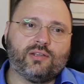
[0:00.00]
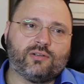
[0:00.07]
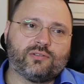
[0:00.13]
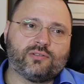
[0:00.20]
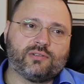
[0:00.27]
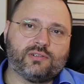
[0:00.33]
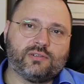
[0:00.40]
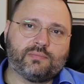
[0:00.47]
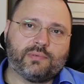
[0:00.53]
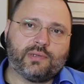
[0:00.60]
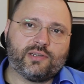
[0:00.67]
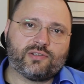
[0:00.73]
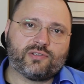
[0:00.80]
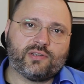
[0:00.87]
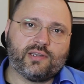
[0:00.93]
in order to
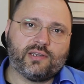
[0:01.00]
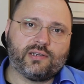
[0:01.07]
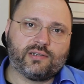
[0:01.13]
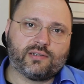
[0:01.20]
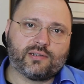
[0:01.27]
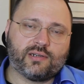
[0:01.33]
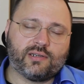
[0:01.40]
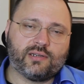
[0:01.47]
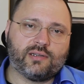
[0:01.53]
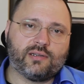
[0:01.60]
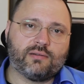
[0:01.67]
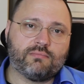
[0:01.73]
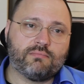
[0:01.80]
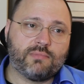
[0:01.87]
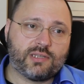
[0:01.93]
replace their
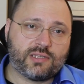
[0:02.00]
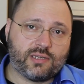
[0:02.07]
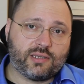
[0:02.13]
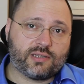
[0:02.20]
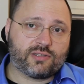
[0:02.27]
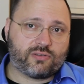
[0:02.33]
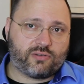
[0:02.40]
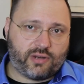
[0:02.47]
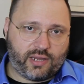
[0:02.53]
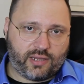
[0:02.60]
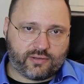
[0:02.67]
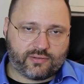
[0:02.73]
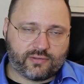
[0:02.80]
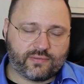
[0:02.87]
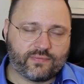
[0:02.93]
missing
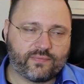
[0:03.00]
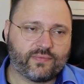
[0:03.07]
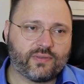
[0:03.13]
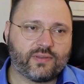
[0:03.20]
strength.